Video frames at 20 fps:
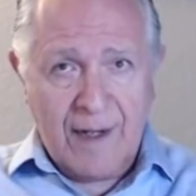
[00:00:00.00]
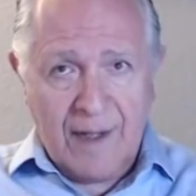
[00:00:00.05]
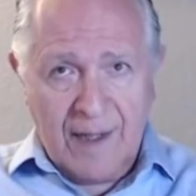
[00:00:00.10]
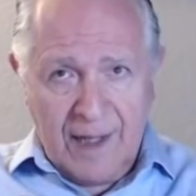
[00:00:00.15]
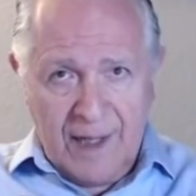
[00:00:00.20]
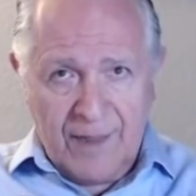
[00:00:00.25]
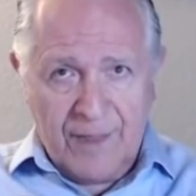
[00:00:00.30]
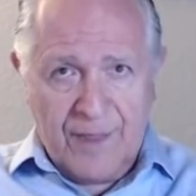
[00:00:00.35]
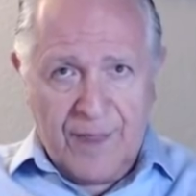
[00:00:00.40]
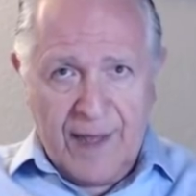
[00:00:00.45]

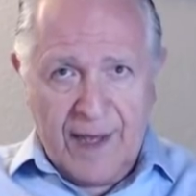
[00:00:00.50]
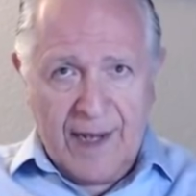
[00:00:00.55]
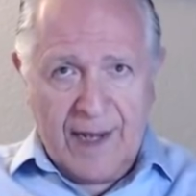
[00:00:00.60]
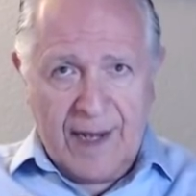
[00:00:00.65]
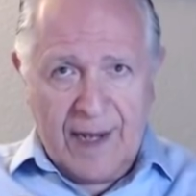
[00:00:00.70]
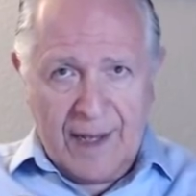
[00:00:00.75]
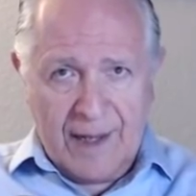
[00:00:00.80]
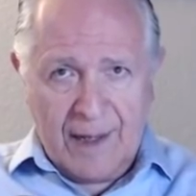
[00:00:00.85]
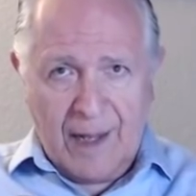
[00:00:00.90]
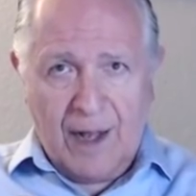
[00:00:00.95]
and
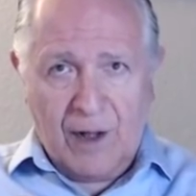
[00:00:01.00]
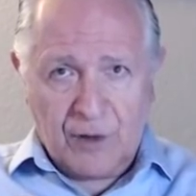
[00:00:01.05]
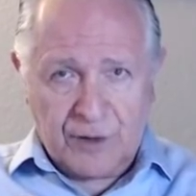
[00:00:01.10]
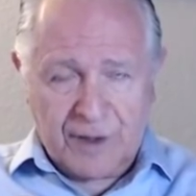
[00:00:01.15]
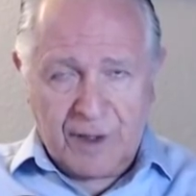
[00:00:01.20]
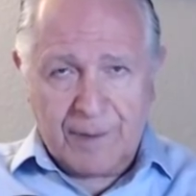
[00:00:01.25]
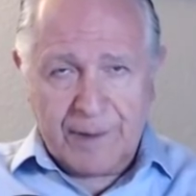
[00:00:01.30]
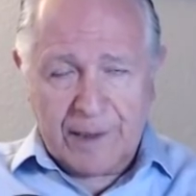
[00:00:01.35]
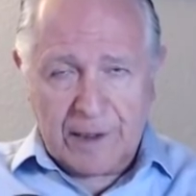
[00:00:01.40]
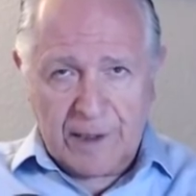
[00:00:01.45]
they
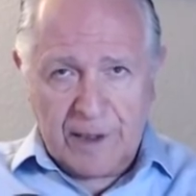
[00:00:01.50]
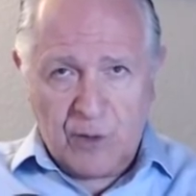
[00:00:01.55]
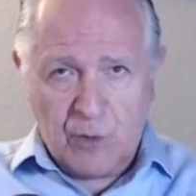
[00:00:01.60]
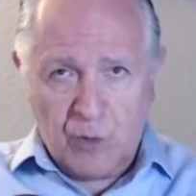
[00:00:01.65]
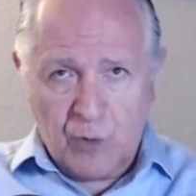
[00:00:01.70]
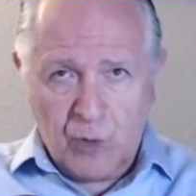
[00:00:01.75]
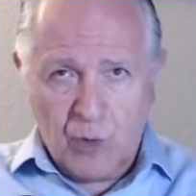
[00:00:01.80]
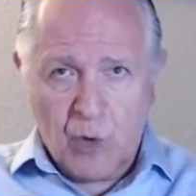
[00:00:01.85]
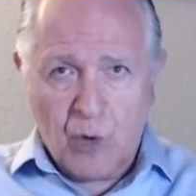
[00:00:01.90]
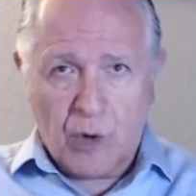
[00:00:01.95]
ultimately
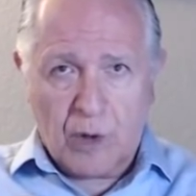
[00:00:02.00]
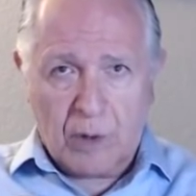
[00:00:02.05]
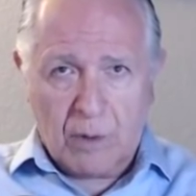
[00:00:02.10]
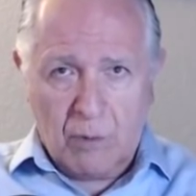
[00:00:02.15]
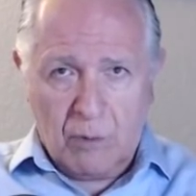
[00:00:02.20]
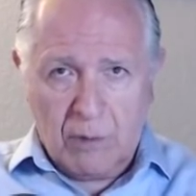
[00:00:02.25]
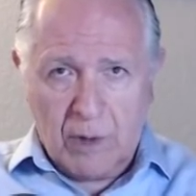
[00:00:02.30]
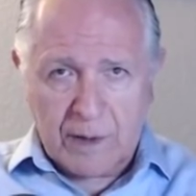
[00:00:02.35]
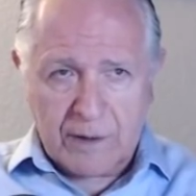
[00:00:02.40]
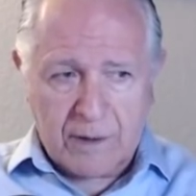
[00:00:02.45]
rule
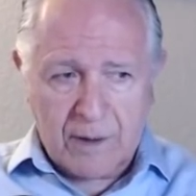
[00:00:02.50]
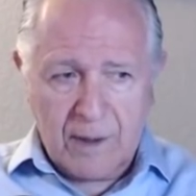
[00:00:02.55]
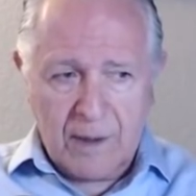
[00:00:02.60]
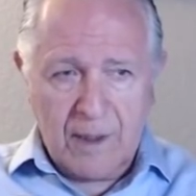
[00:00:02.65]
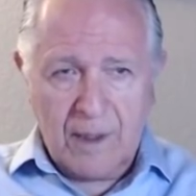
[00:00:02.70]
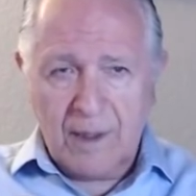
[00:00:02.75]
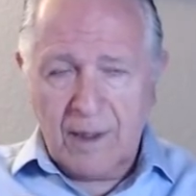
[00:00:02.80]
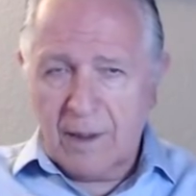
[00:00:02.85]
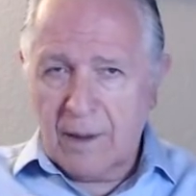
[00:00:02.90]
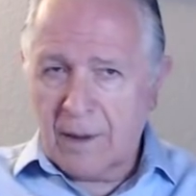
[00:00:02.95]

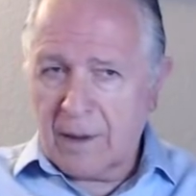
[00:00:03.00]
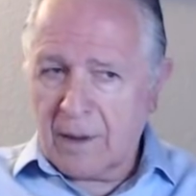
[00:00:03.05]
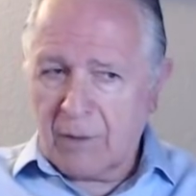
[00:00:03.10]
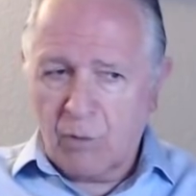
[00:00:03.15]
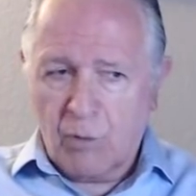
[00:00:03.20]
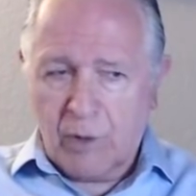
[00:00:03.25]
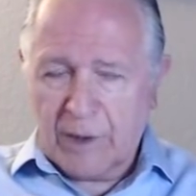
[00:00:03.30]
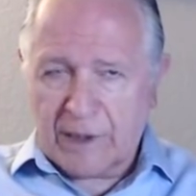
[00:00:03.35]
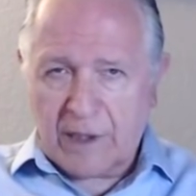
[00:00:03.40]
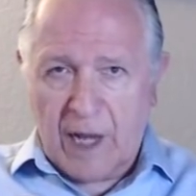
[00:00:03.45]

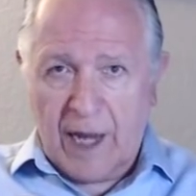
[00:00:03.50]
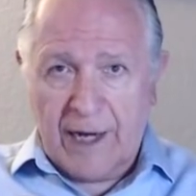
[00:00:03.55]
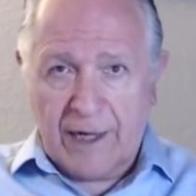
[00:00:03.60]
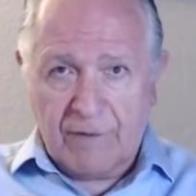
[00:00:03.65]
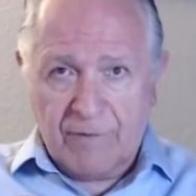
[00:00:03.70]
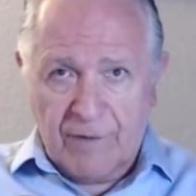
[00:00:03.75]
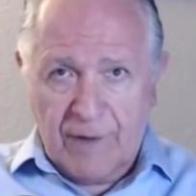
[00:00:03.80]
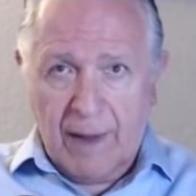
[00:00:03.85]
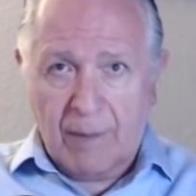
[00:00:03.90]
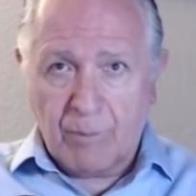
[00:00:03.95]
what kind
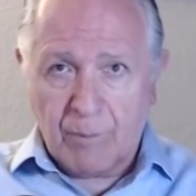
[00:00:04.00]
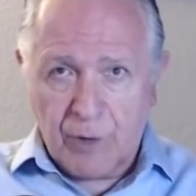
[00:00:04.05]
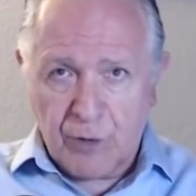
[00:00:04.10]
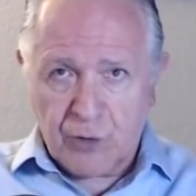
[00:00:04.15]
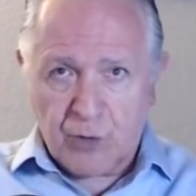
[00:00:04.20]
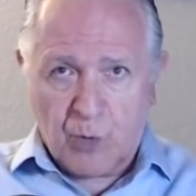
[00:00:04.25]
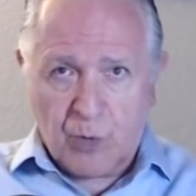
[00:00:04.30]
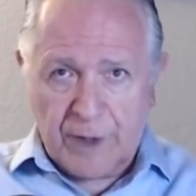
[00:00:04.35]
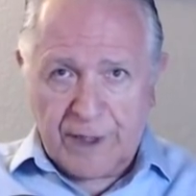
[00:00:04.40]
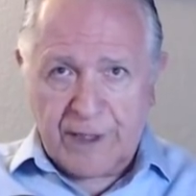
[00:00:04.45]
of numbers
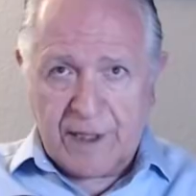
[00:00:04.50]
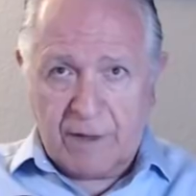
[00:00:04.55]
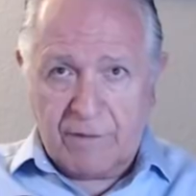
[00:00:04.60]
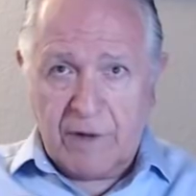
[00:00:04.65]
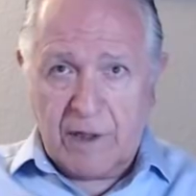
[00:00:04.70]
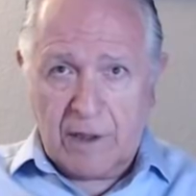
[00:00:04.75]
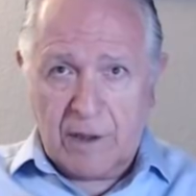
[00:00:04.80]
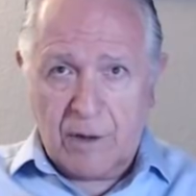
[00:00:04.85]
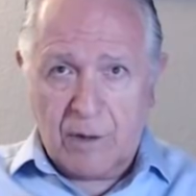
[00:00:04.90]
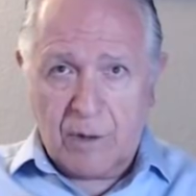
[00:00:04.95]
we're
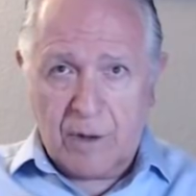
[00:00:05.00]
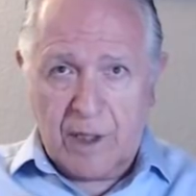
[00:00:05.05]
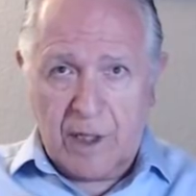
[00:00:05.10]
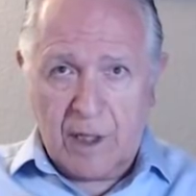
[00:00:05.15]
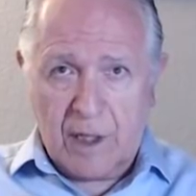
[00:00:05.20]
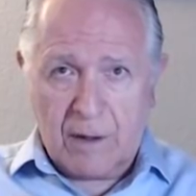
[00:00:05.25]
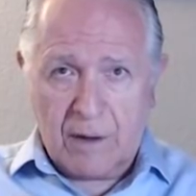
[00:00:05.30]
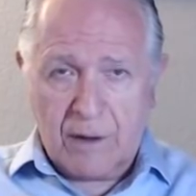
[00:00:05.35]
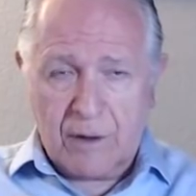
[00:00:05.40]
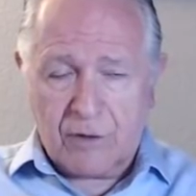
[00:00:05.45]
giving you
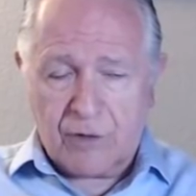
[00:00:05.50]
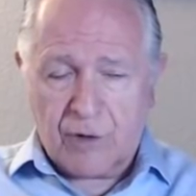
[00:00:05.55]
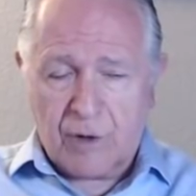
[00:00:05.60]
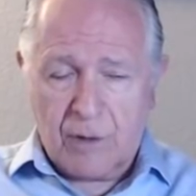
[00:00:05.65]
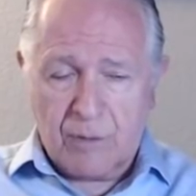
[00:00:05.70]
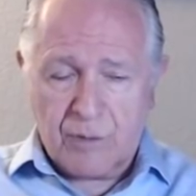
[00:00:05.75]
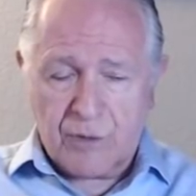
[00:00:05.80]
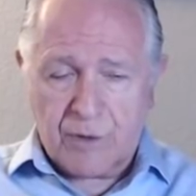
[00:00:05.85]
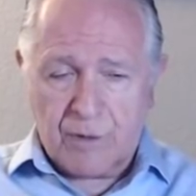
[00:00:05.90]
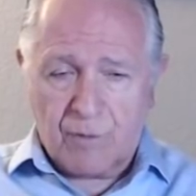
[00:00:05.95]
here in
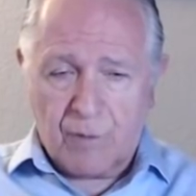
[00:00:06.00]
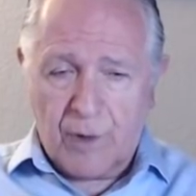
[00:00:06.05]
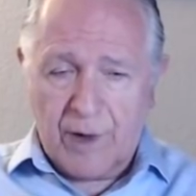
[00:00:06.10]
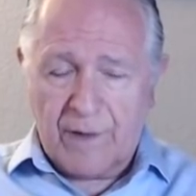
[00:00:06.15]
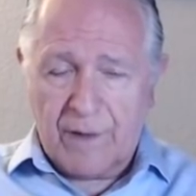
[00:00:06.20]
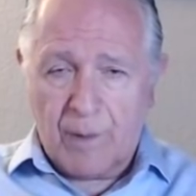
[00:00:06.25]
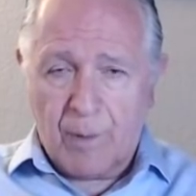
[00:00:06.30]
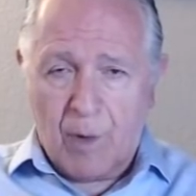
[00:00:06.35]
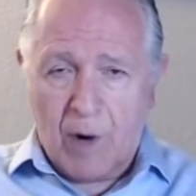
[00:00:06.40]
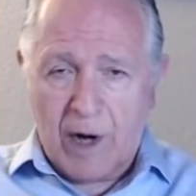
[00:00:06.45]
terms of where
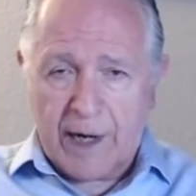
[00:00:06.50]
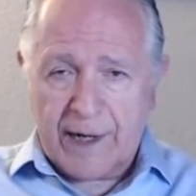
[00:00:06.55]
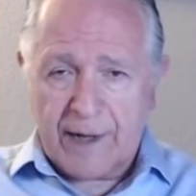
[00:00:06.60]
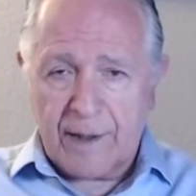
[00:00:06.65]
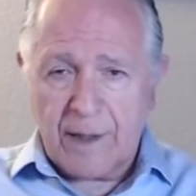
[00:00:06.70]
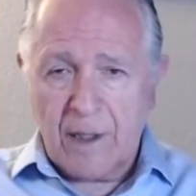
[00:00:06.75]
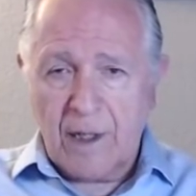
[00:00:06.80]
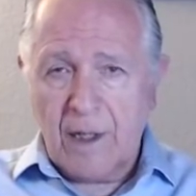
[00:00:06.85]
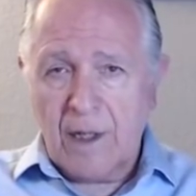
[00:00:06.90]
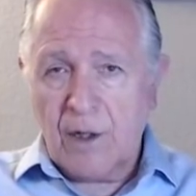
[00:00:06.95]
the market
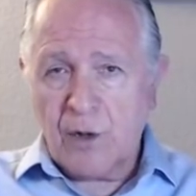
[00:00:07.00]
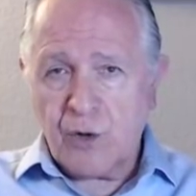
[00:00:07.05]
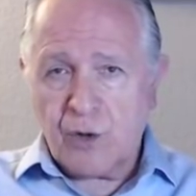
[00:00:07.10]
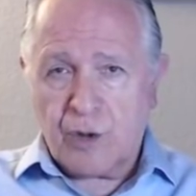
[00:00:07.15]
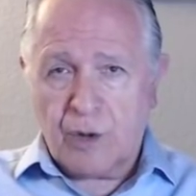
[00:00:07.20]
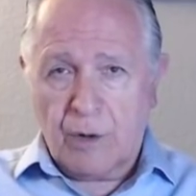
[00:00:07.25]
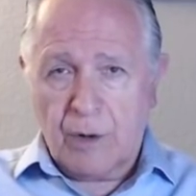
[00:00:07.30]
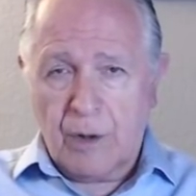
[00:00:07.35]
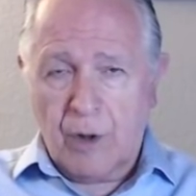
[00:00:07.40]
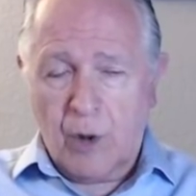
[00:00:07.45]

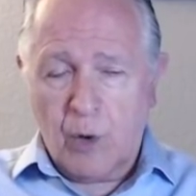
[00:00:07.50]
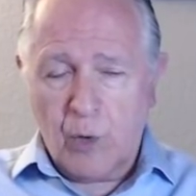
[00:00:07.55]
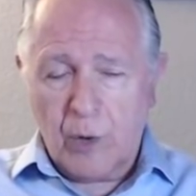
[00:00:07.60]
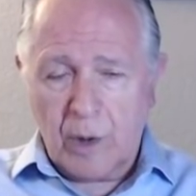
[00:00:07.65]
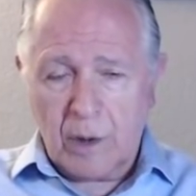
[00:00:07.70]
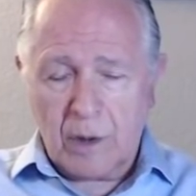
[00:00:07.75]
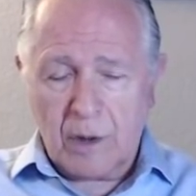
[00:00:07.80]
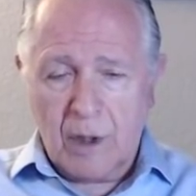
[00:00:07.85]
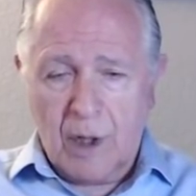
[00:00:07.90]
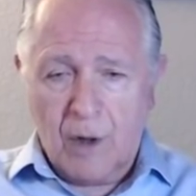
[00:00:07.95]
should or
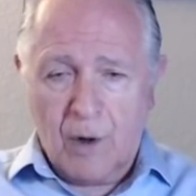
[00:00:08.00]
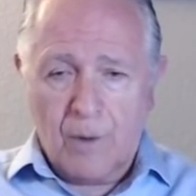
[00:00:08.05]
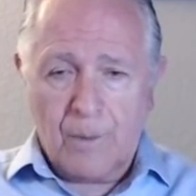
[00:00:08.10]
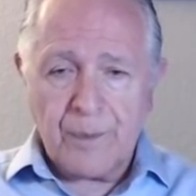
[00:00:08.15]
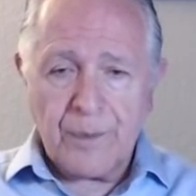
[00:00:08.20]
will go.